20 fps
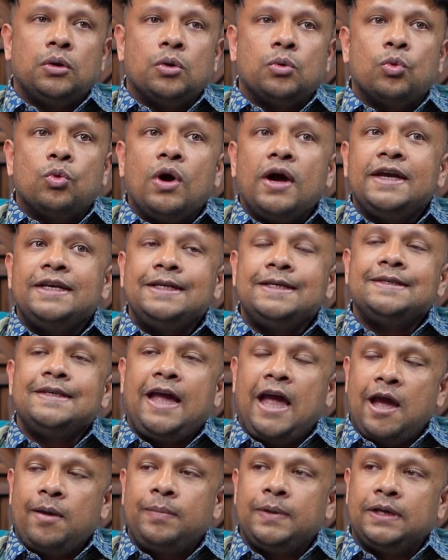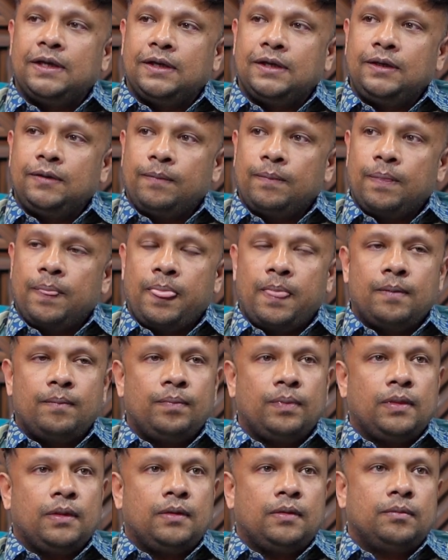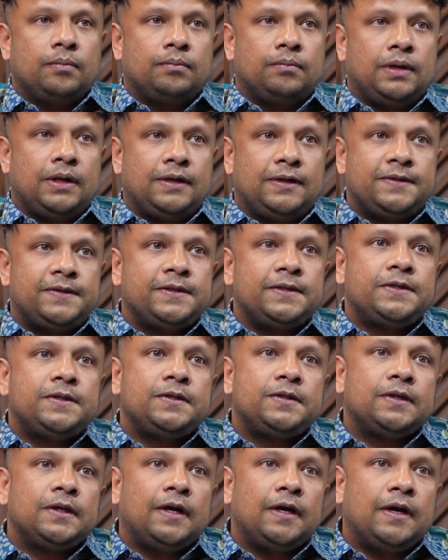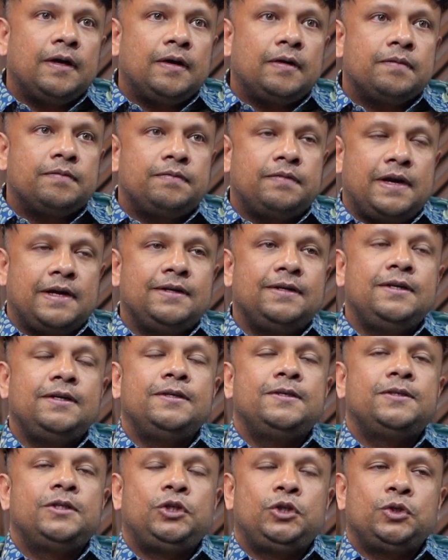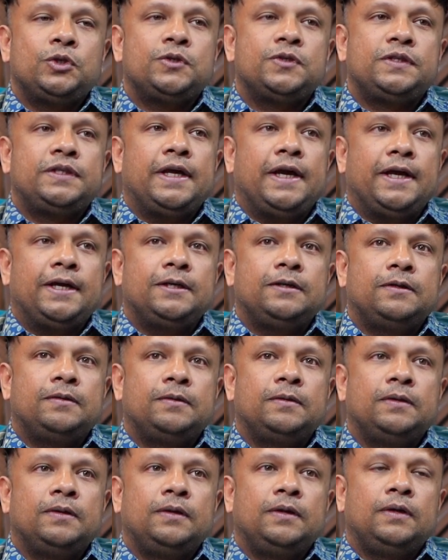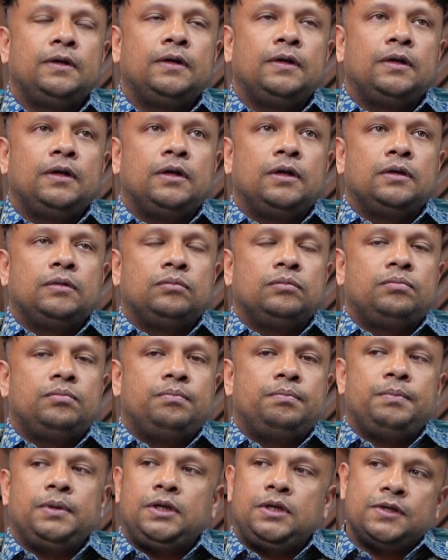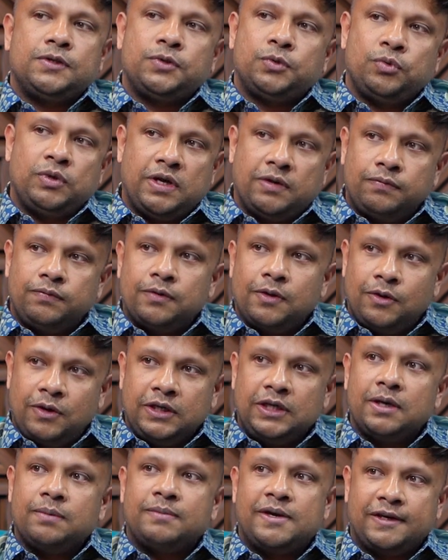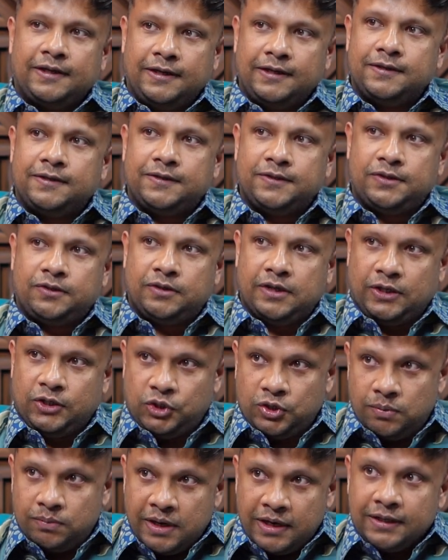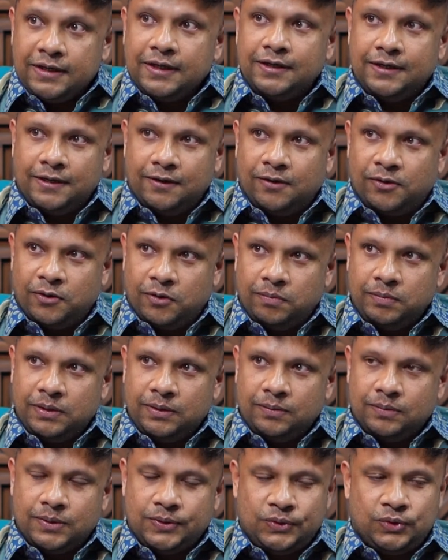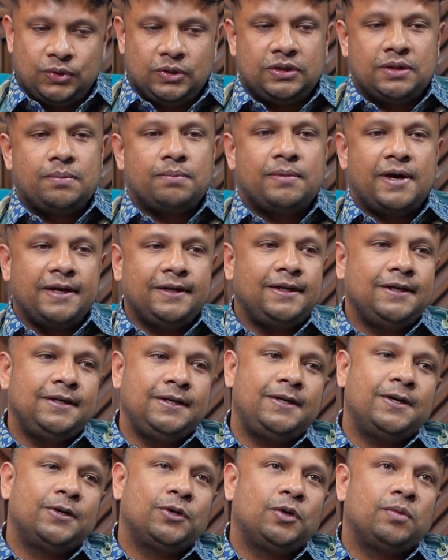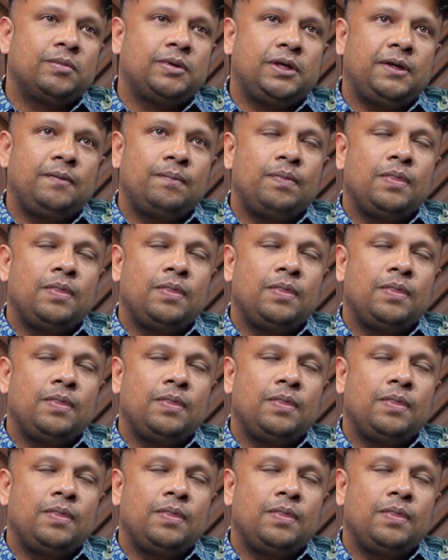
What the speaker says: why it is happening? My research findings shows that because we are following a market structure, market economy. So in the market economy,